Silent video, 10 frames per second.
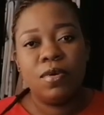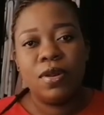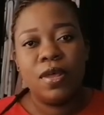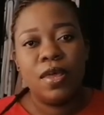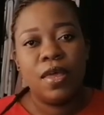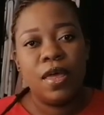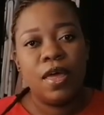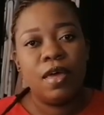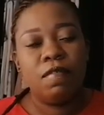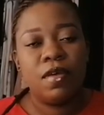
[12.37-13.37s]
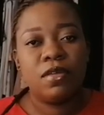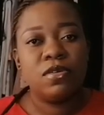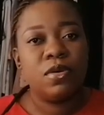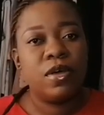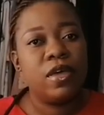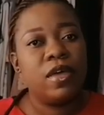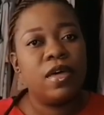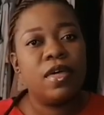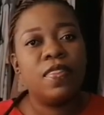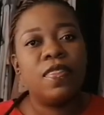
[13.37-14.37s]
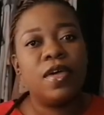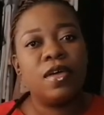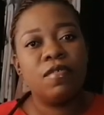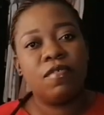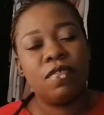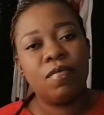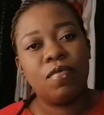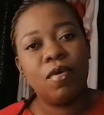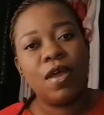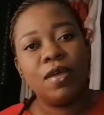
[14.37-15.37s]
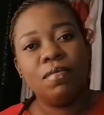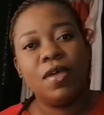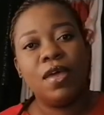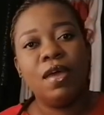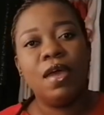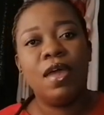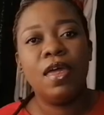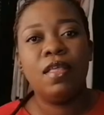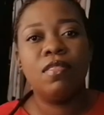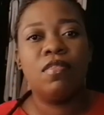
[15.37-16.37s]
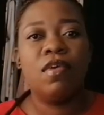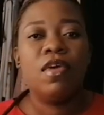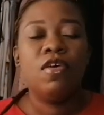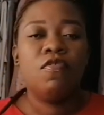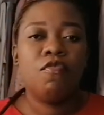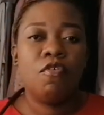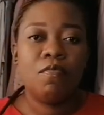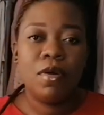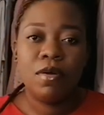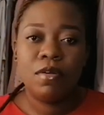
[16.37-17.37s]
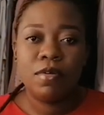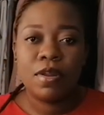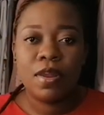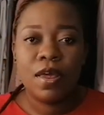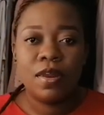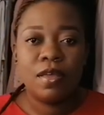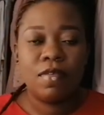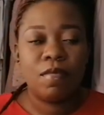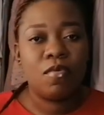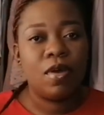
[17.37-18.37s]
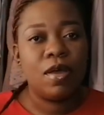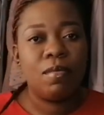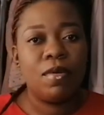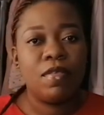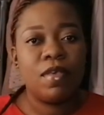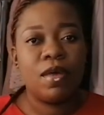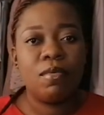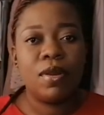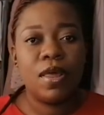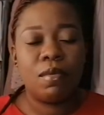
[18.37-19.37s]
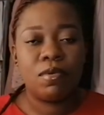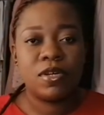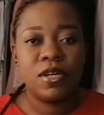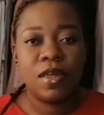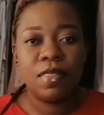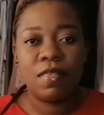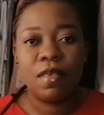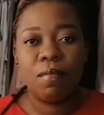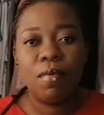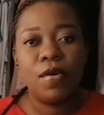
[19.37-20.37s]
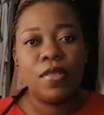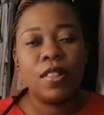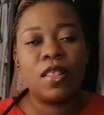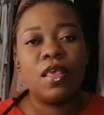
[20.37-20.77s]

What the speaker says: Mwendi here. If you're new here, thank you for subscribing. And to all my returning subscribers, I really appreciate the support.